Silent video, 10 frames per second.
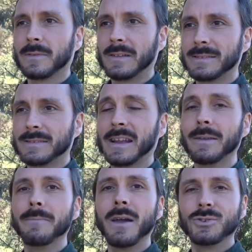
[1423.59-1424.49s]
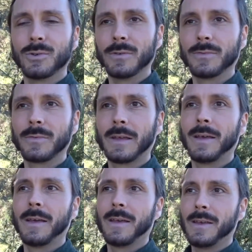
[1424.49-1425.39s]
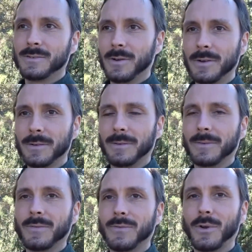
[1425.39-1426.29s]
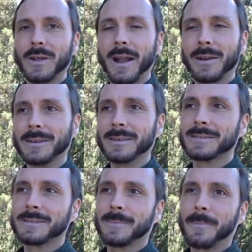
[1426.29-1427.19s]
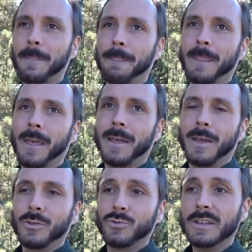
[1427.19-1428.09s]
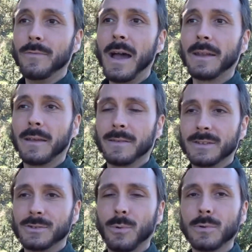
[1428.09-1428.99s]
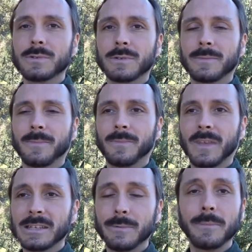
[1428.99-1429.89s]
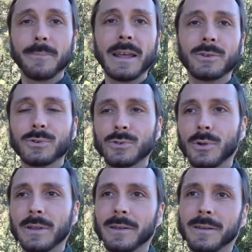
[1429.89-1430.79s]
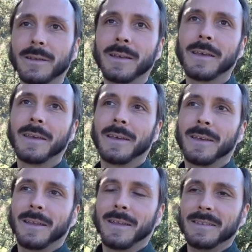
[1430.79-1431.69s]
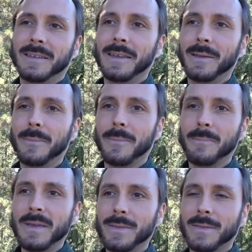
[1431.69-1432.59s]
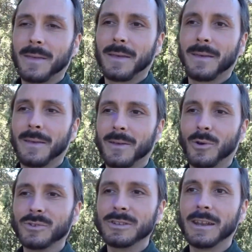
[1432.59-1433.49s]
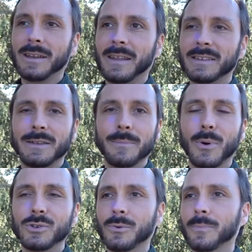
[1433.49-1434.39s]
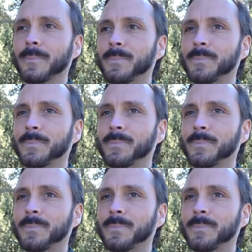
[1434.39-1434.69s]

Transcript: That's an invention of certain fallen architects to divide the souls, as even Plato told in the myth contained in the Symposium.